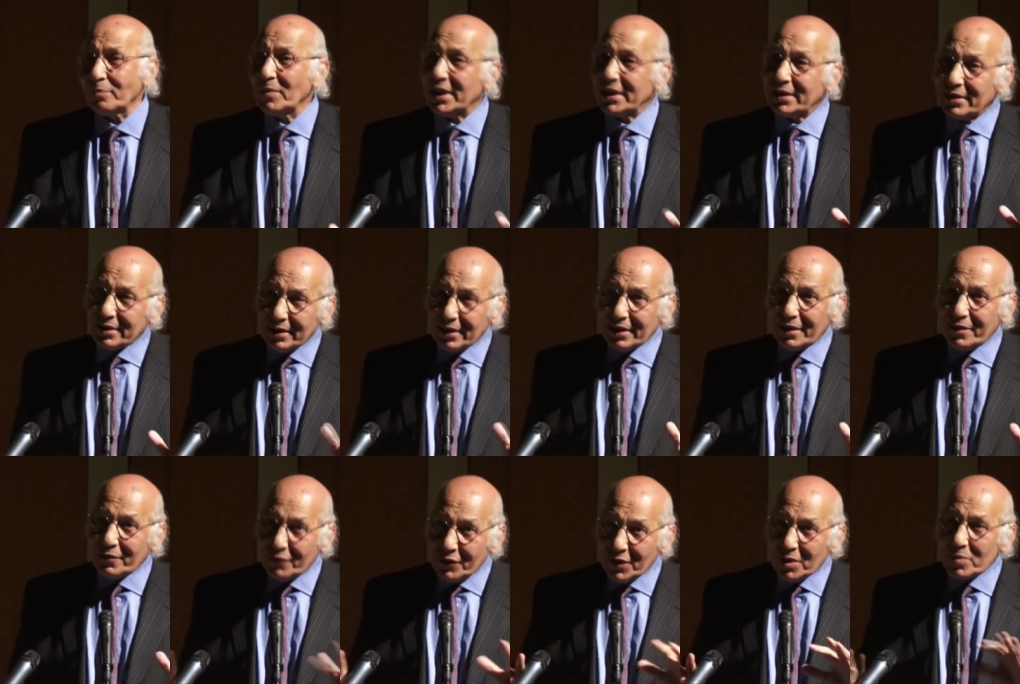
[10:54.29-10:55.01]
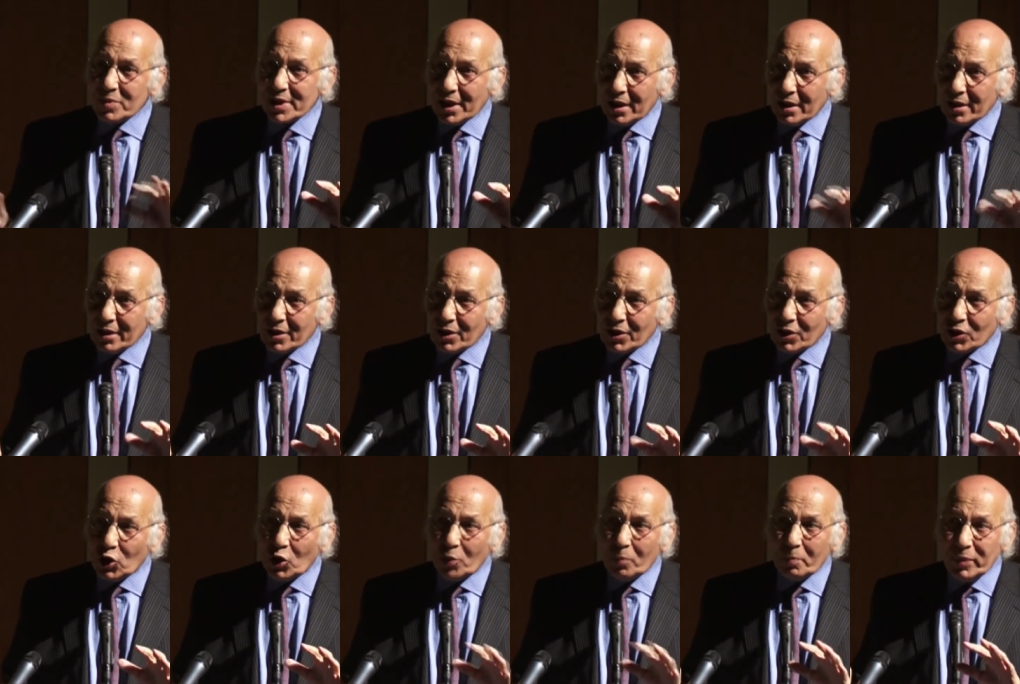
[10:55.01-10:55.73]
But uh, the films are
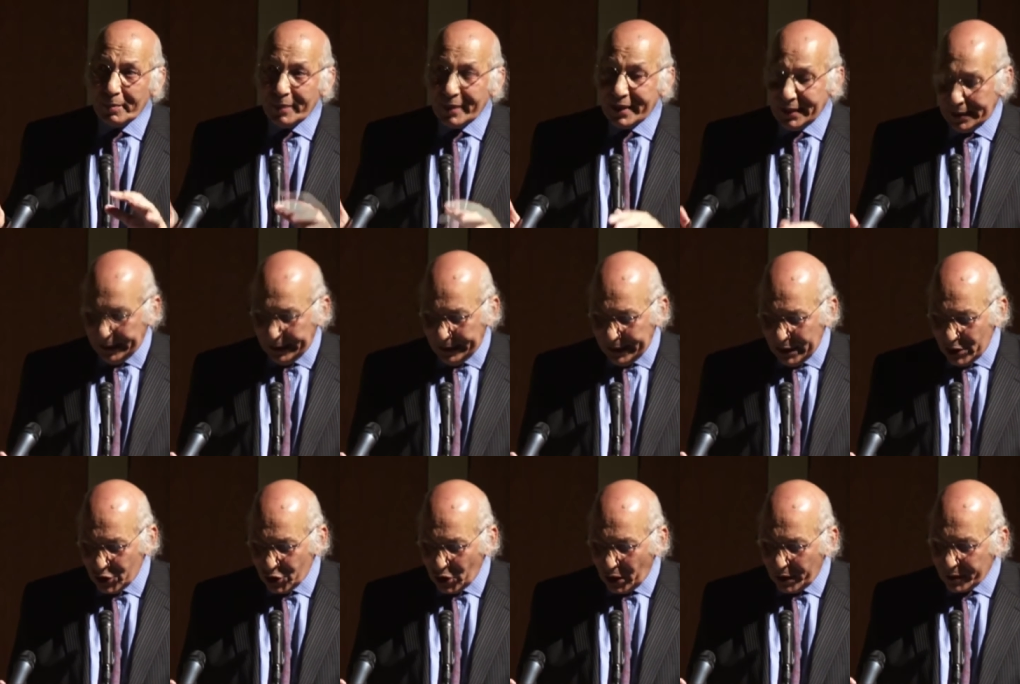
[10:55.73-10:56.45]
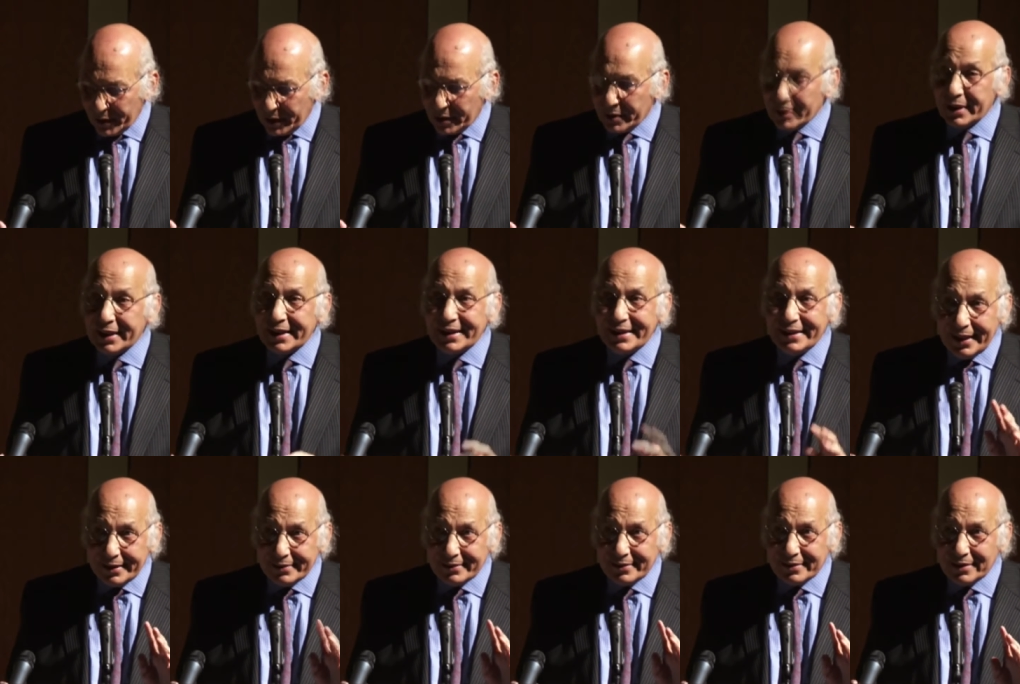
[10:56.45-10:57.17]
complementing each other,
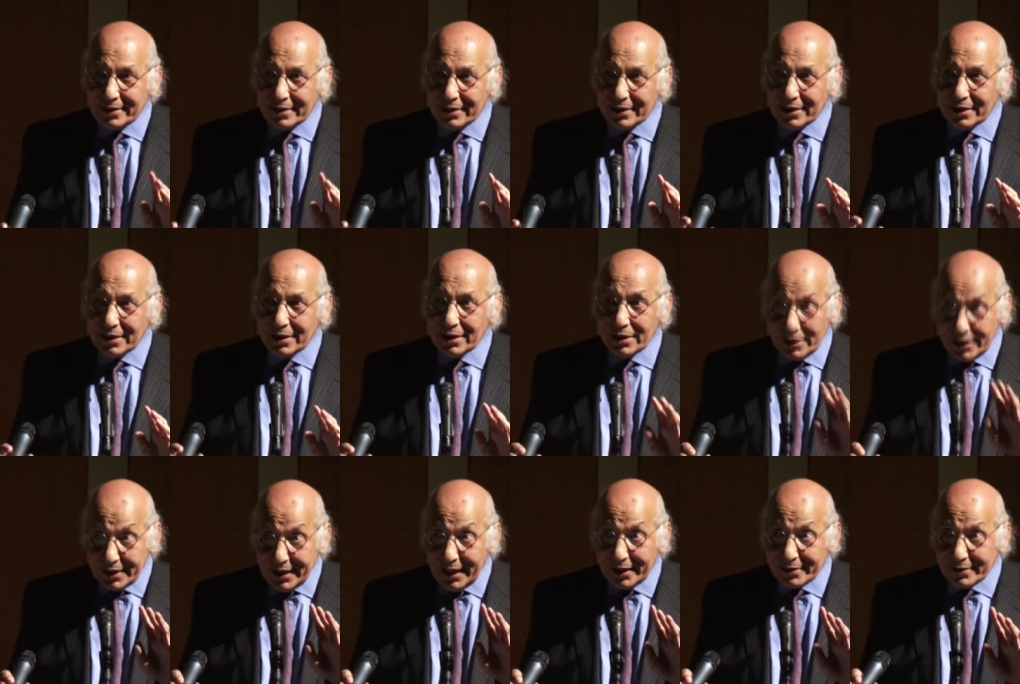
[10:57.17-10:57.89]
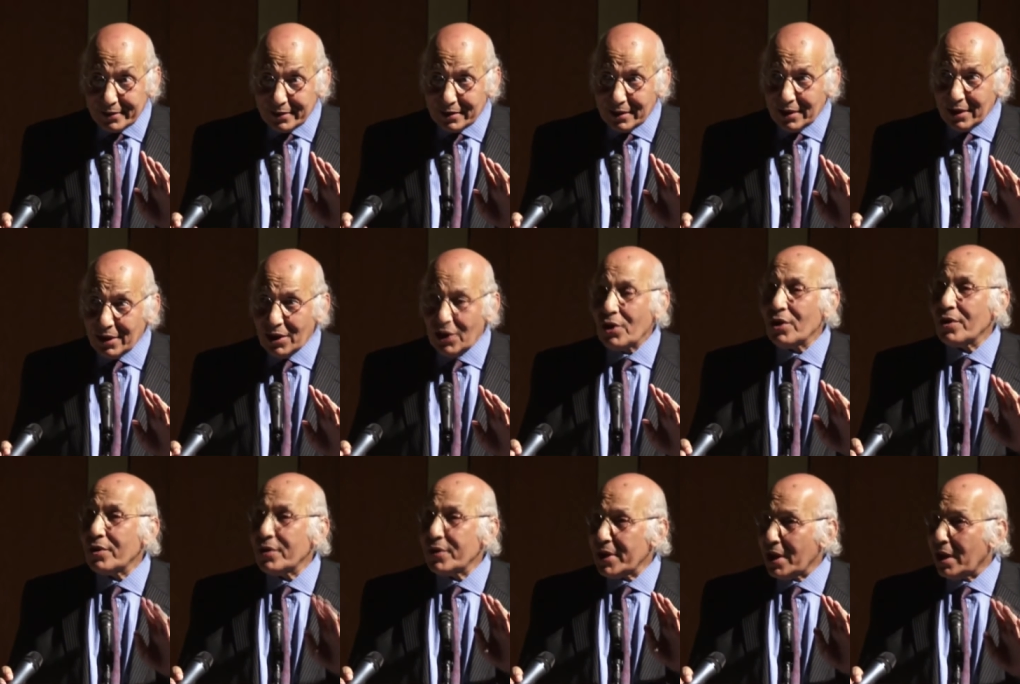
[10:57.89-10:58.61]
yet, yet
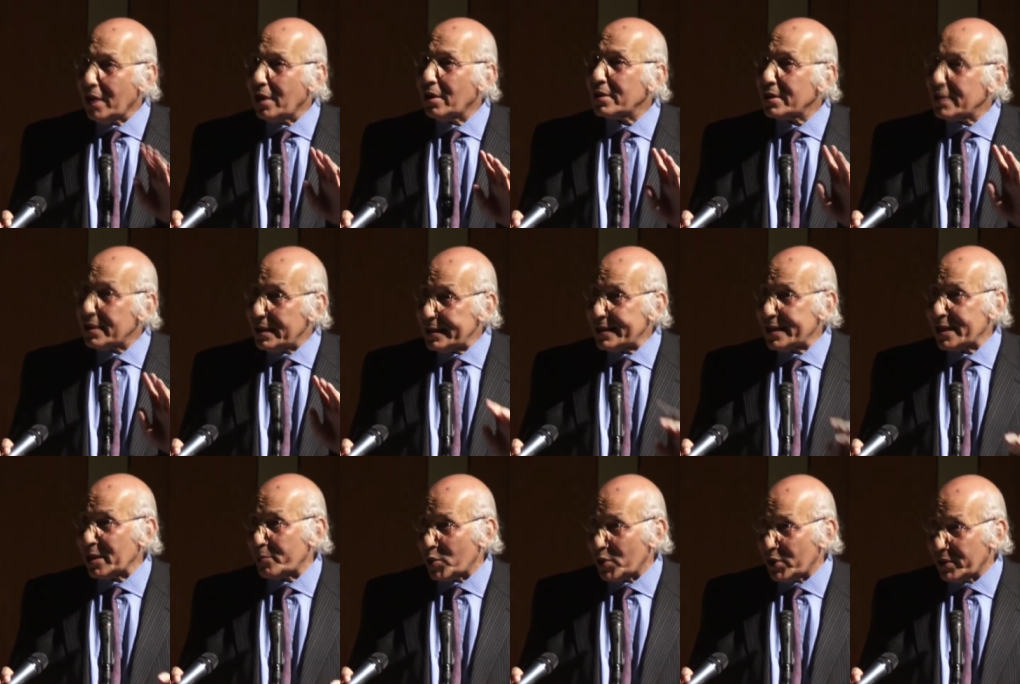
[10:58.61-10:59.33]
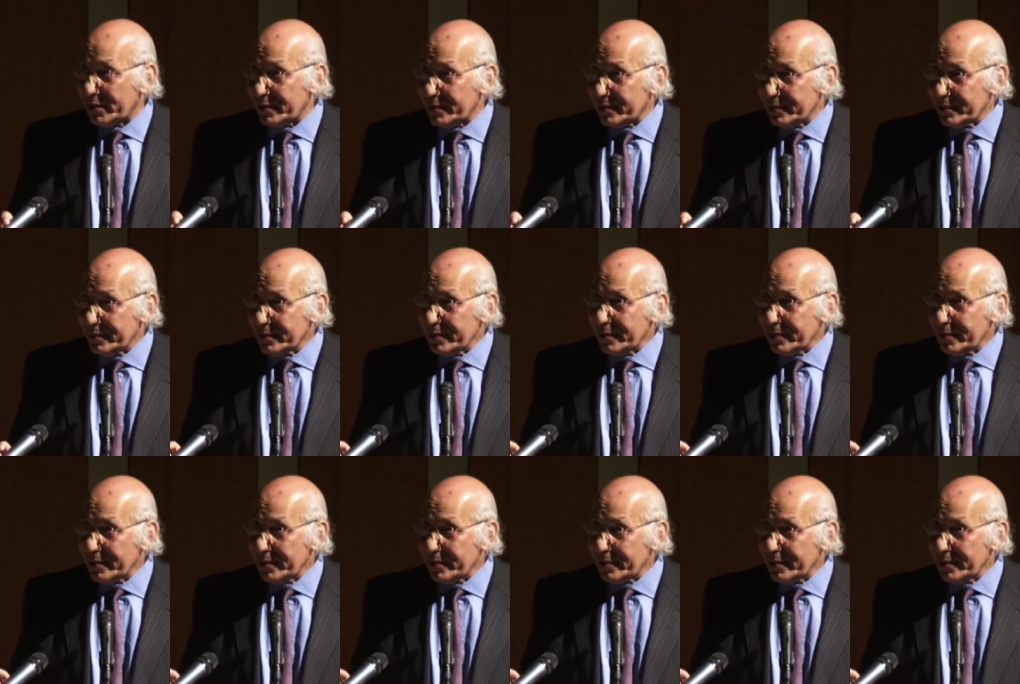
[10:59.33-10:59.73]
they are separate.